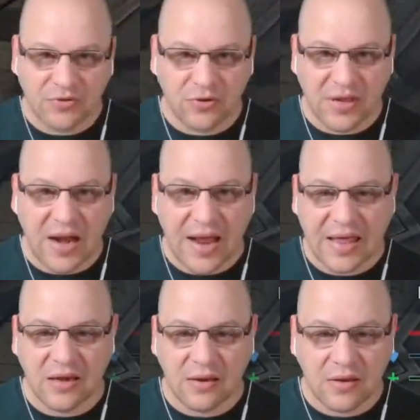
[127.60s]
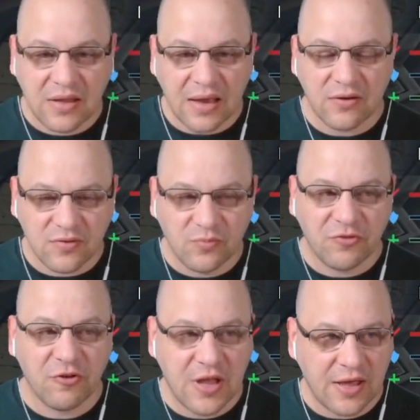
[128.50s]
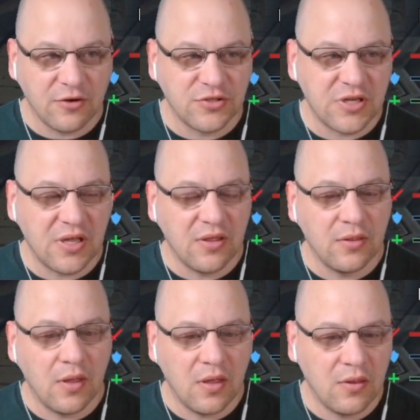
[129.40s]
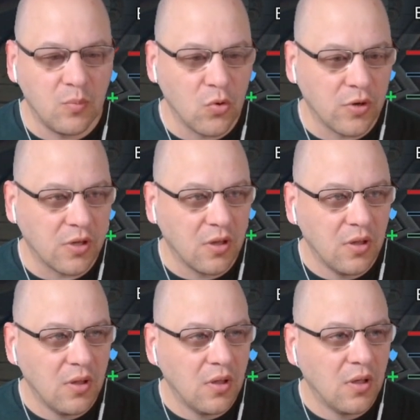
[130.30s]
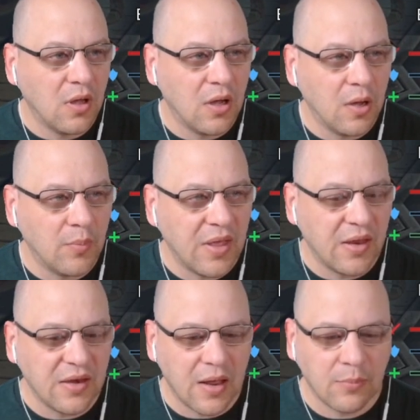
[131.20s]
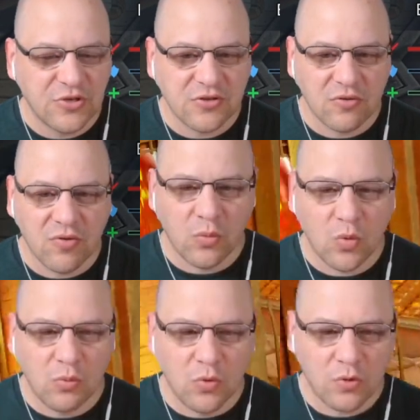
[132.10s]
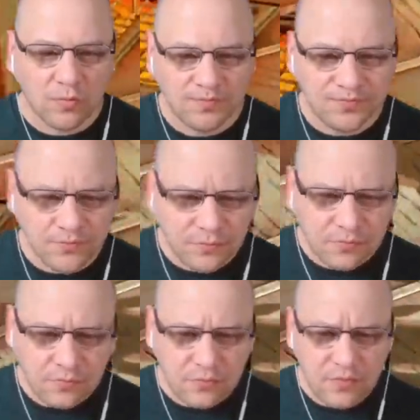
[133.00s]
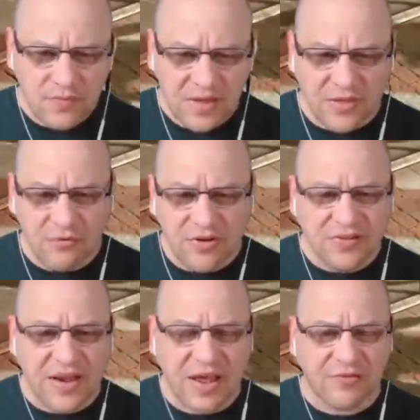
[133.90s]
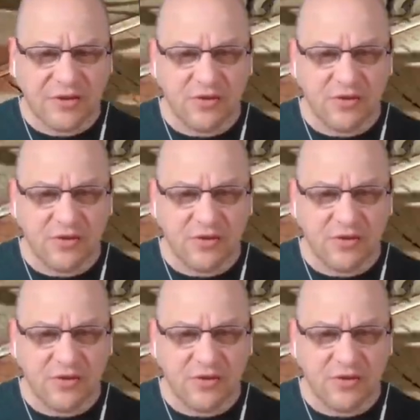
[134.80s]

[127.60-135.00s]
so that I can get some free energy in the morning. And yeah, I'm just going to one more. And the reason I have to do